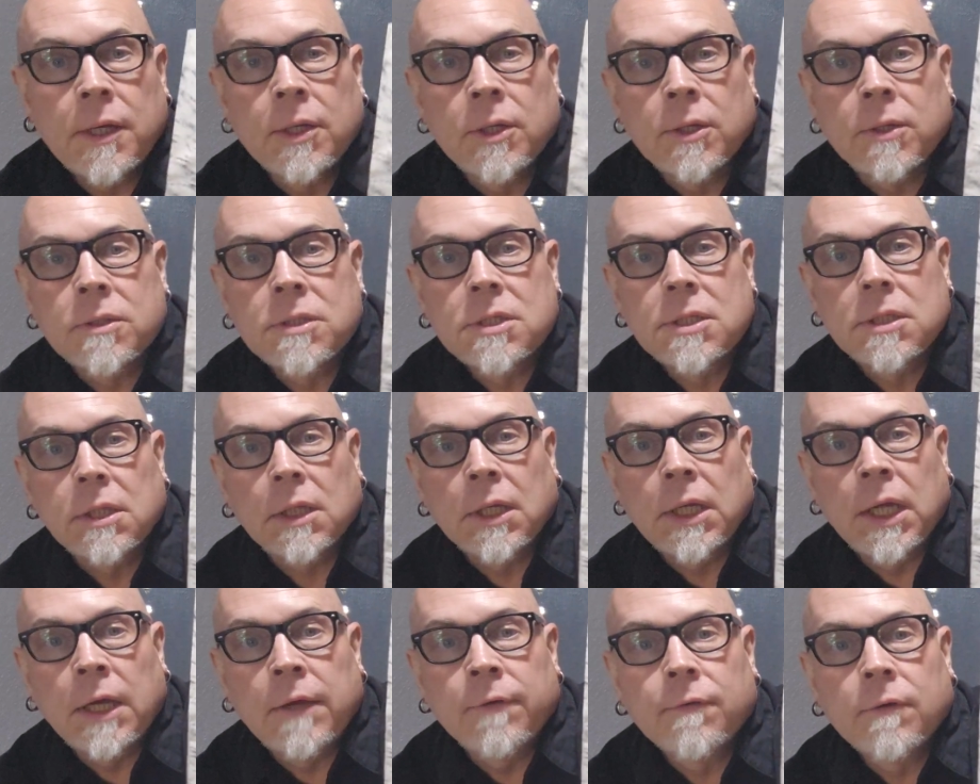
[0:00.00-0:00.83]
inner
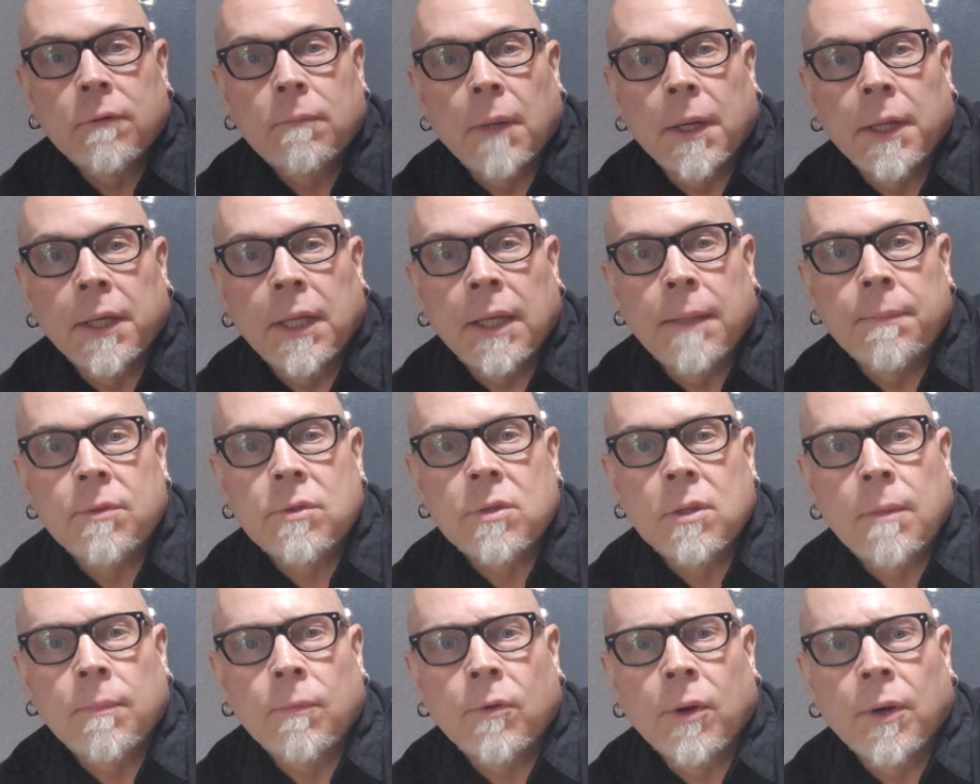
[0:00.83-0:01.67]
sleeve. My
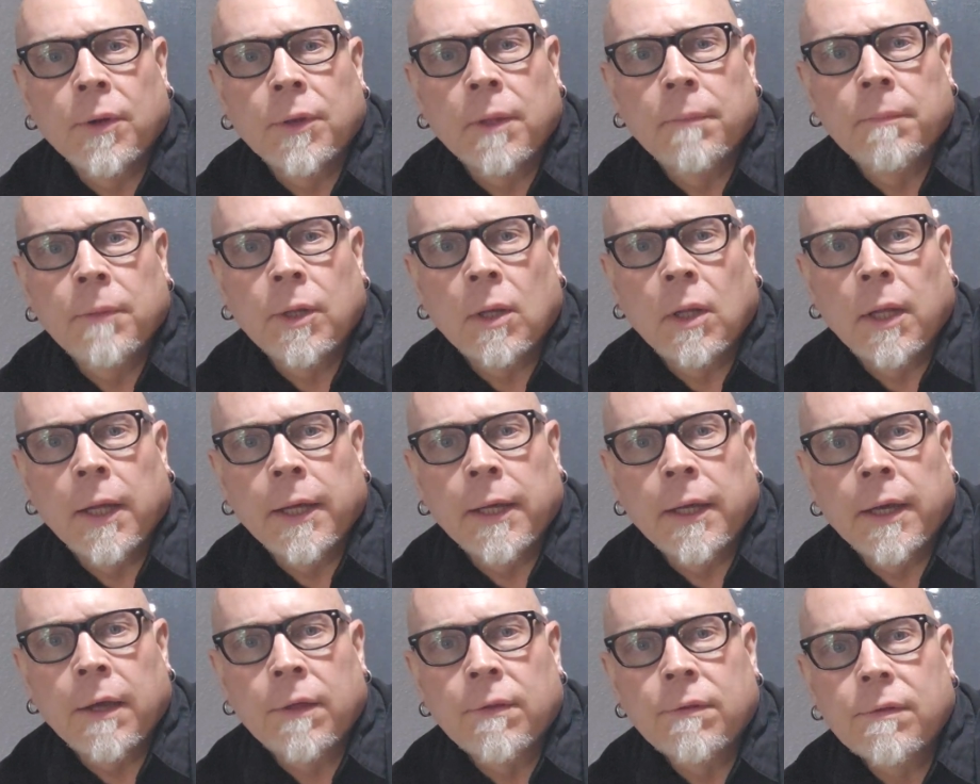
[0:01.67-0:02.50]
name's somewhere in the middle,
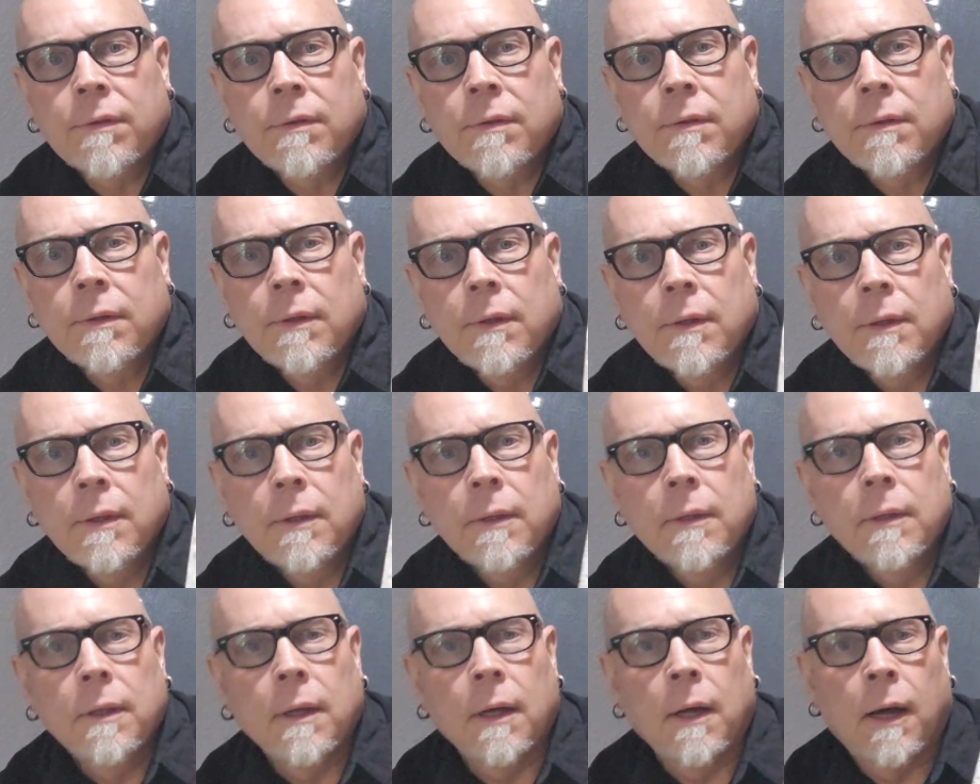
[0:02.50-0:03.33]
I guess.
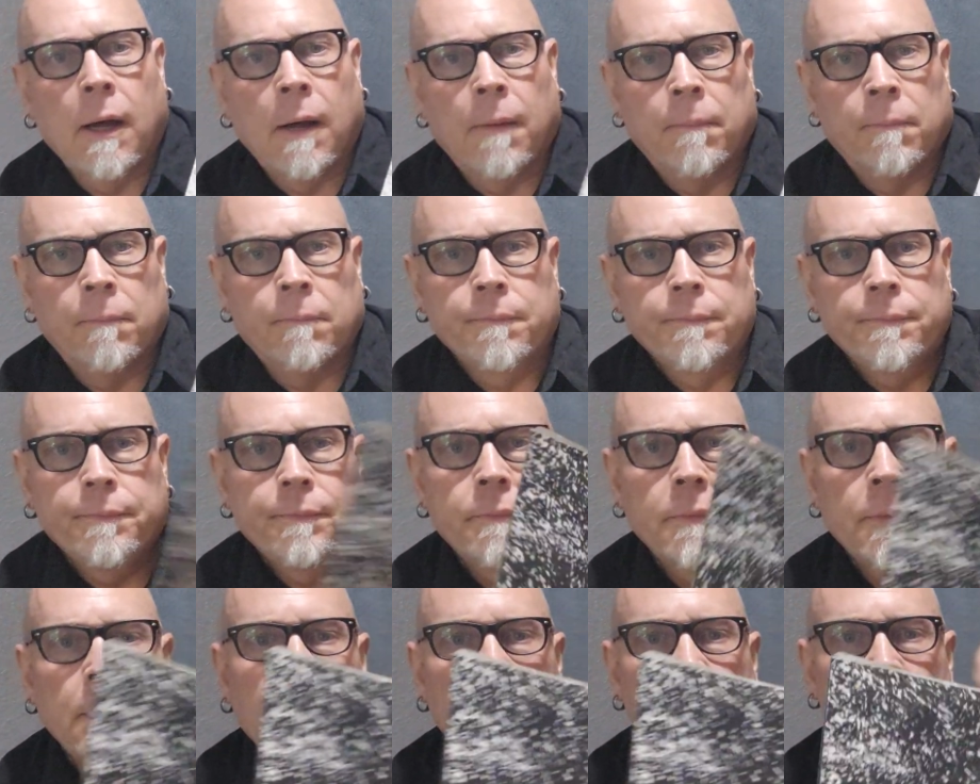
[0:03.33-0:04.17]

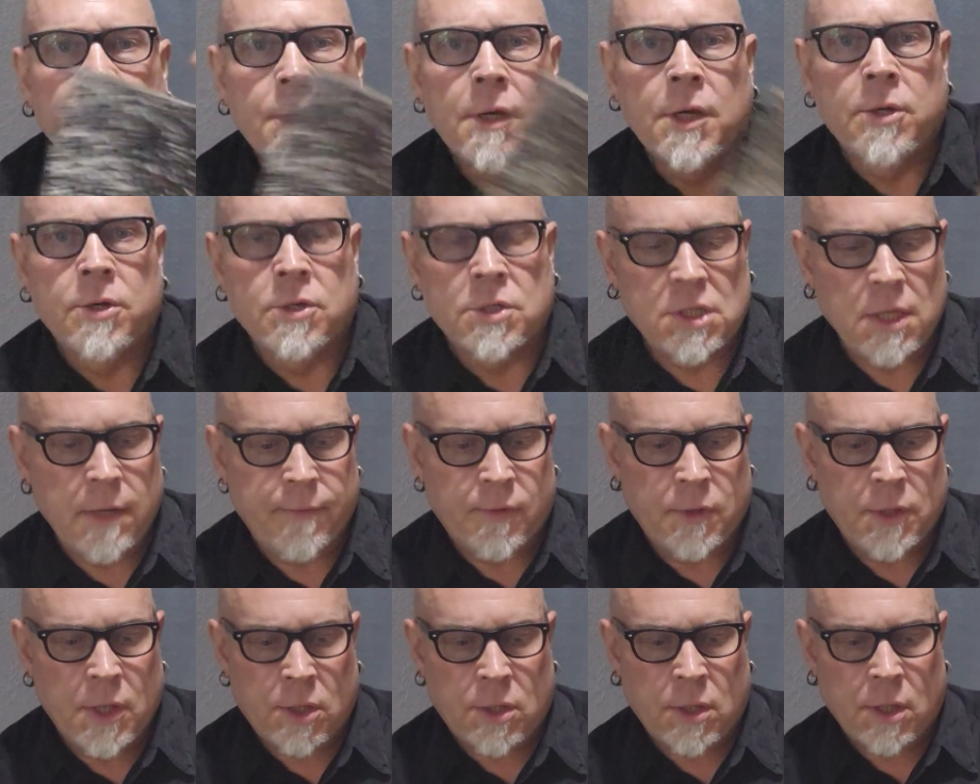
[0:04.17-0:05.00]
That's the inner
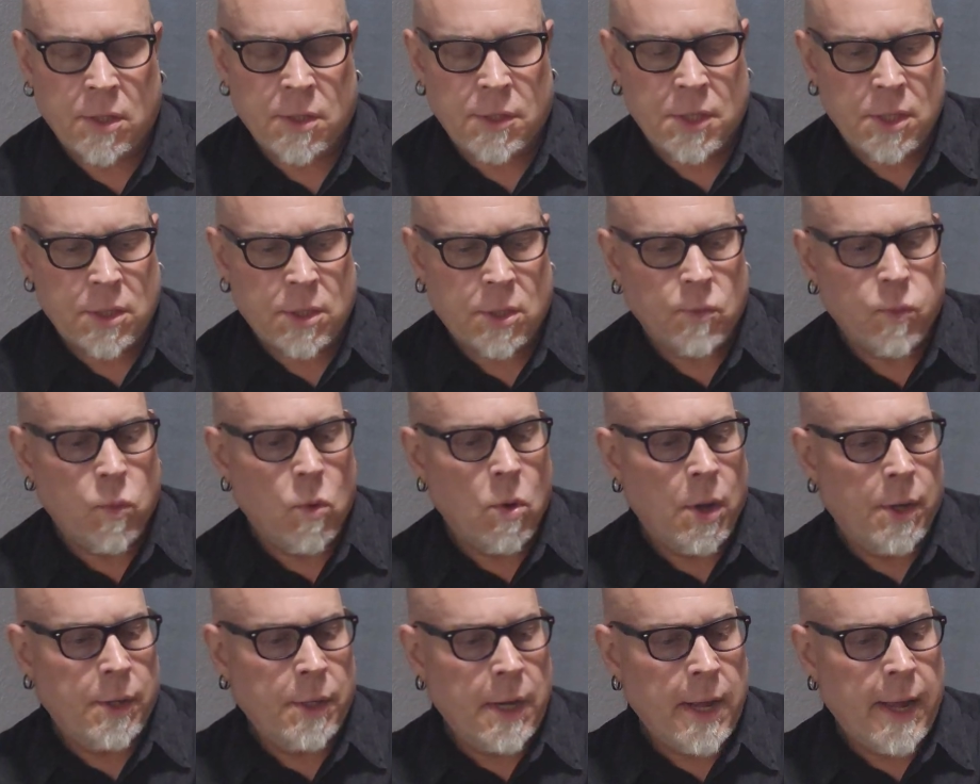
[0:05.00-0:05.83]
sleeve, and this
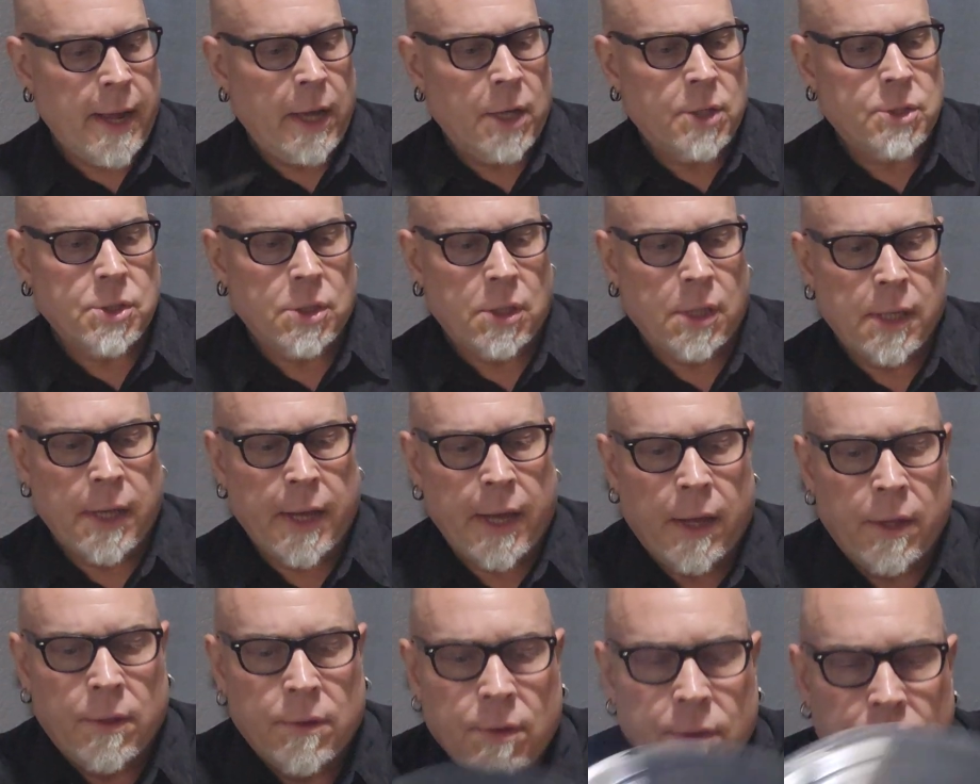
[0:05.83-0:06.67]
one actually
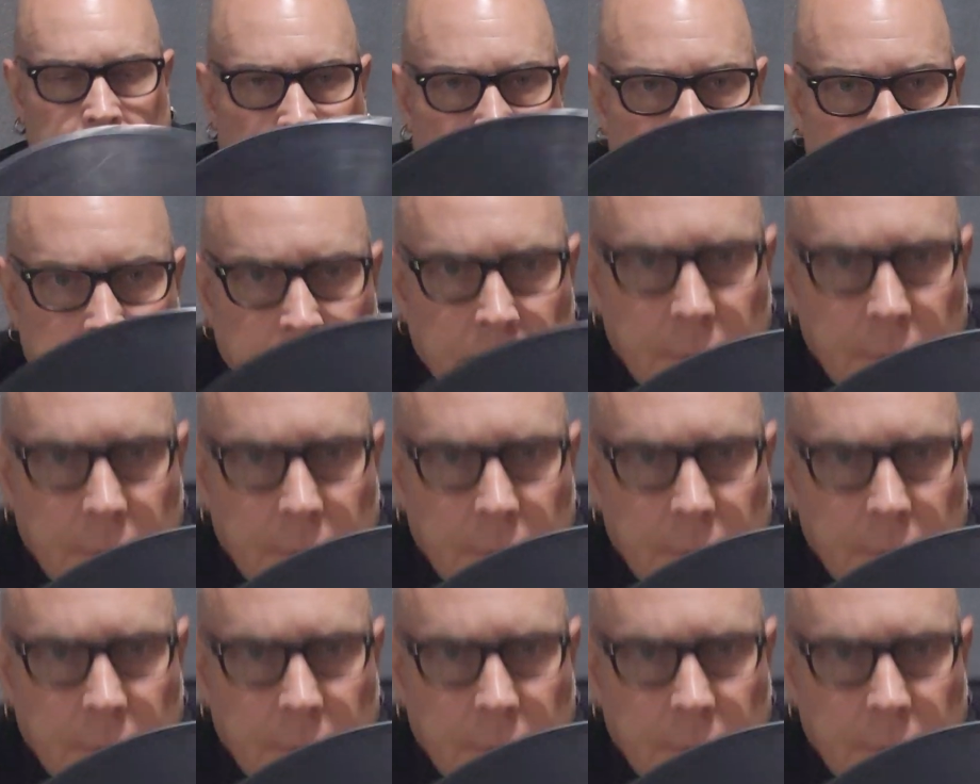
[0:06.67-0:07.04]
has